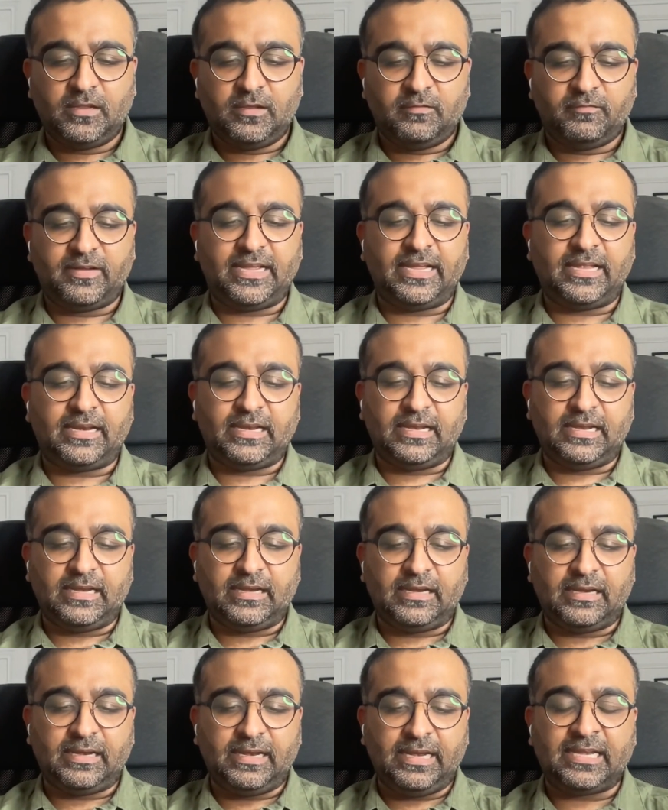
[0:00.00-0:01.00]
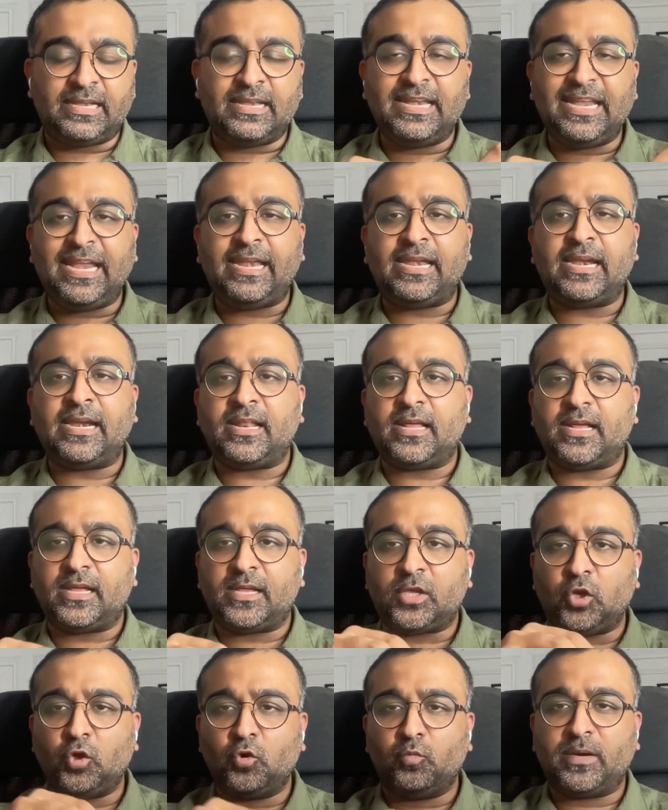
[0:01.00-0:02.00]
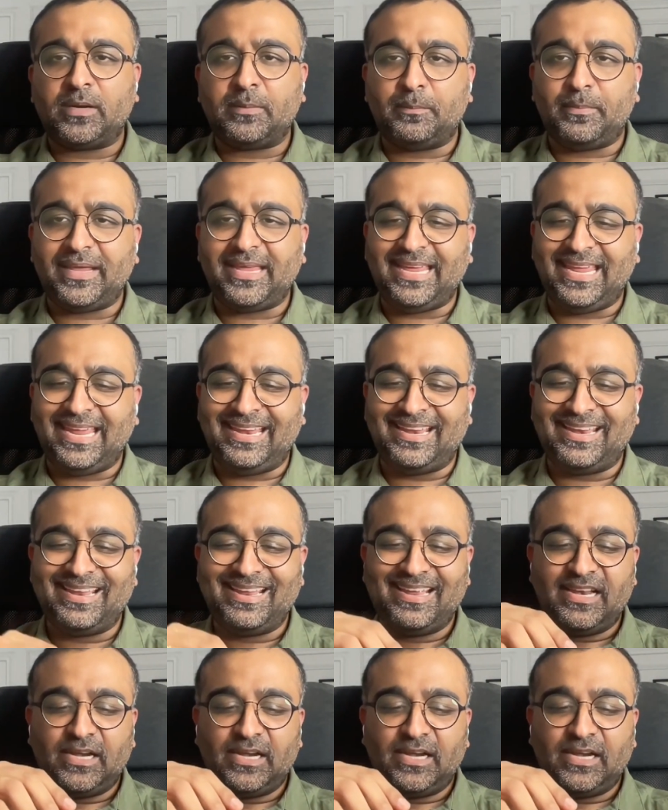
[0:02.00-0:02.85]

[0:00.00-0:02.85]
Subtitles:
where it needed a human being